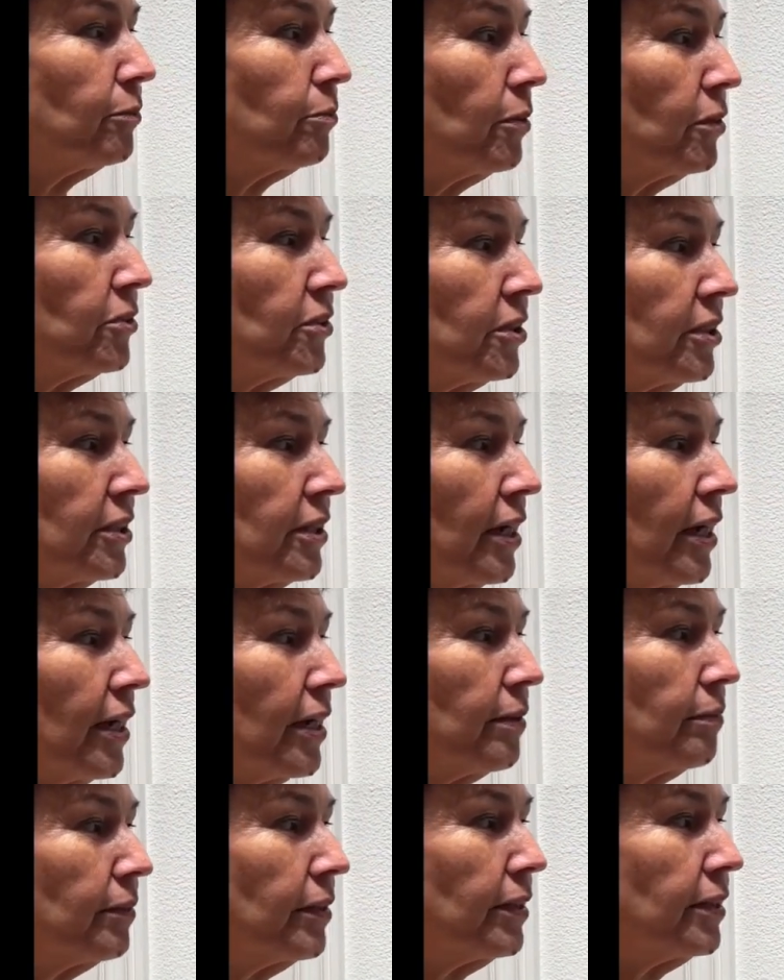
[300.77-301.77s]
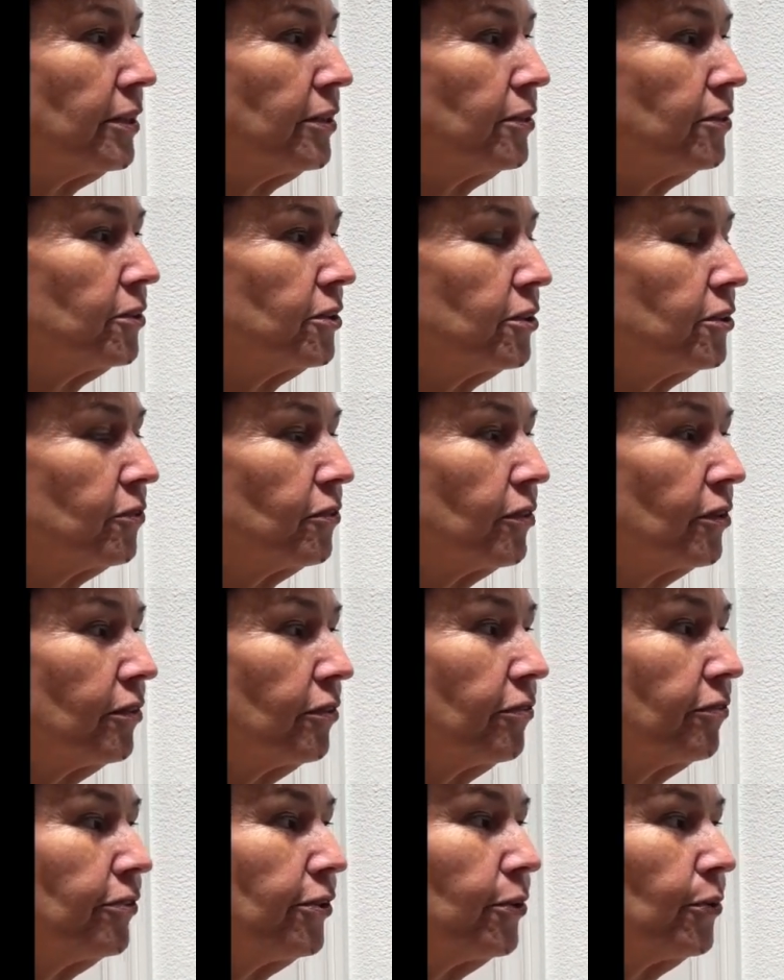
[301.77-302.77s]
most of the time and used
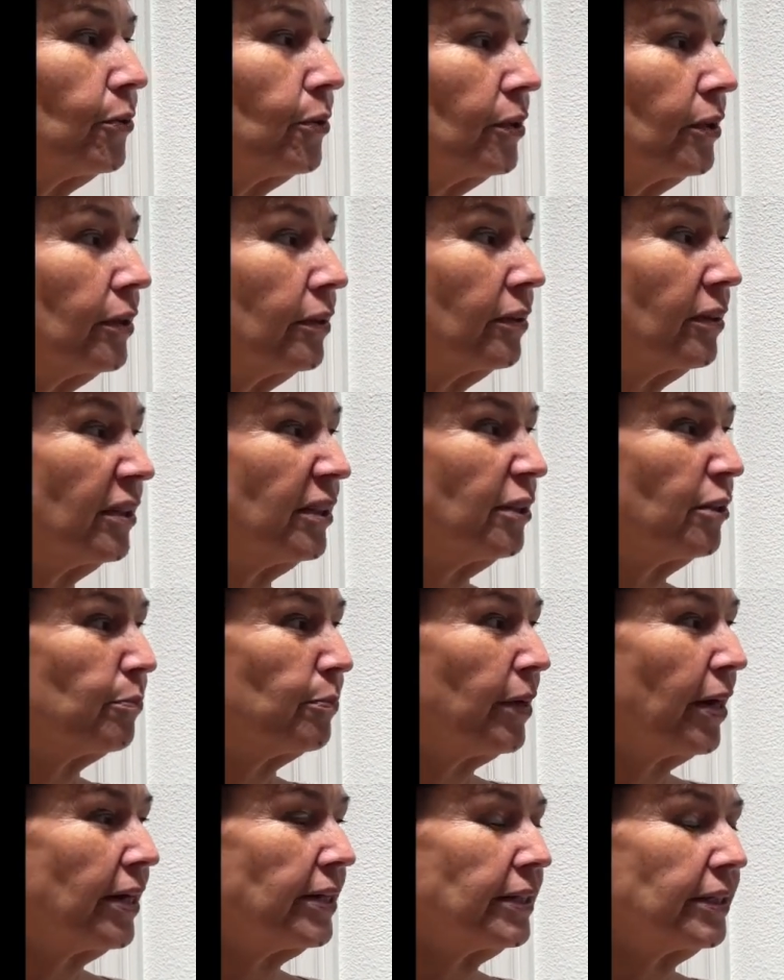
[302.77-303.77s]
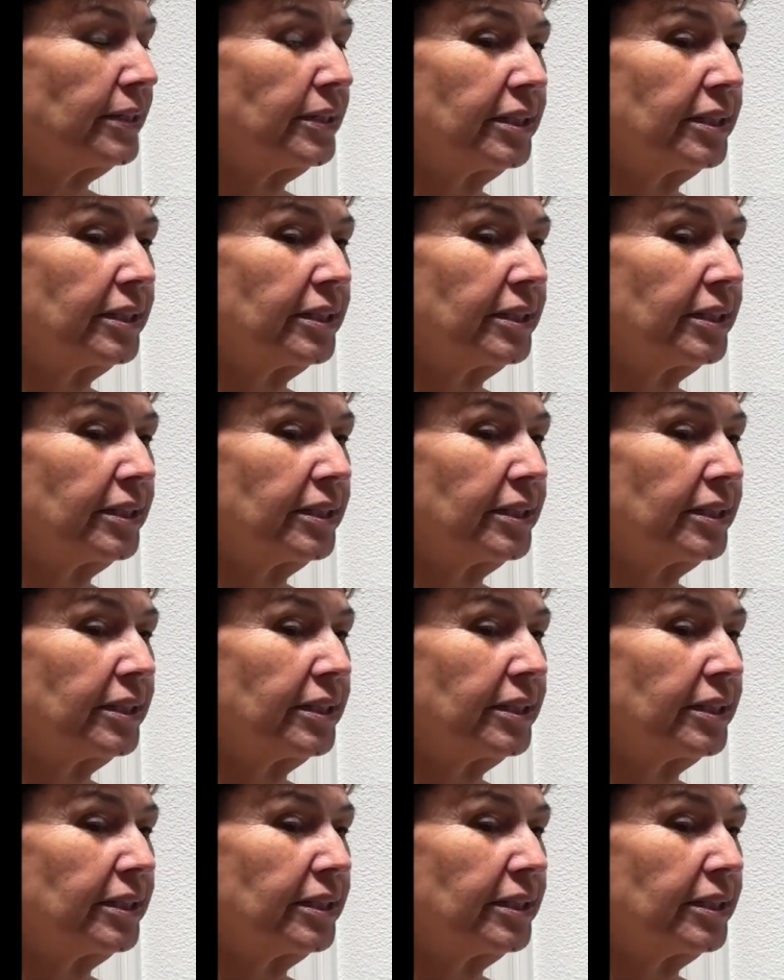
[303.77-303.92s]
for fuel in your body to